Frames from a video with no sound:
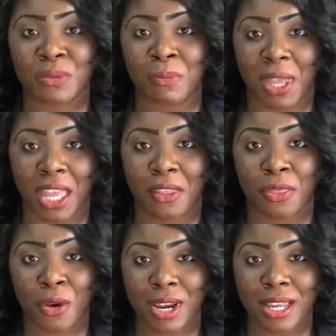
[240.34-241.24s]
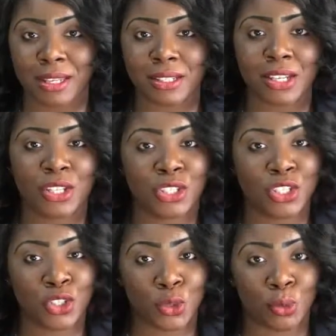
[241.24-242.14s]
May 30th to
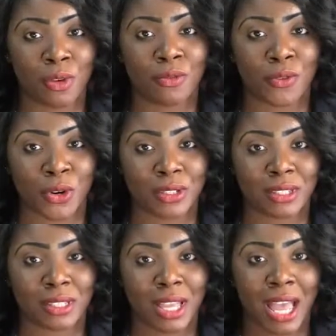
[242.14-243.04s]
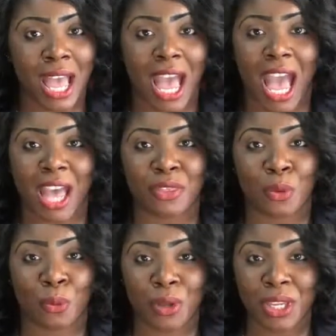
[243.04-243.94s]
June 1st, at the
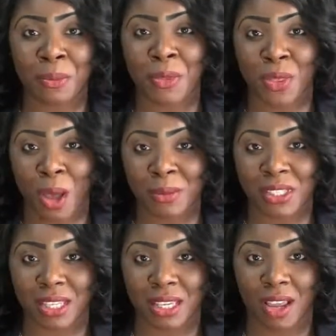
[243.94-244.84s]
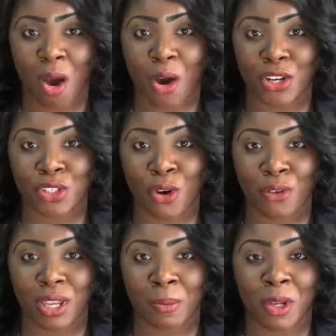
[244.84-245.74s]
William Thompson
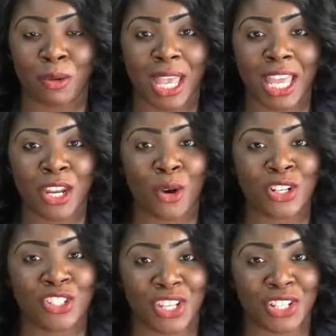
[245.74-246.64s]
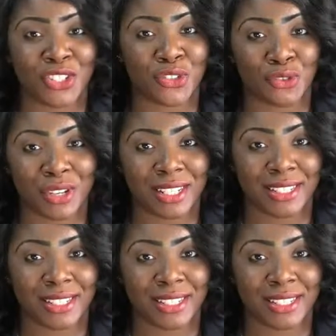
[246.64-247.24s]
Auditorium located on Jean Street.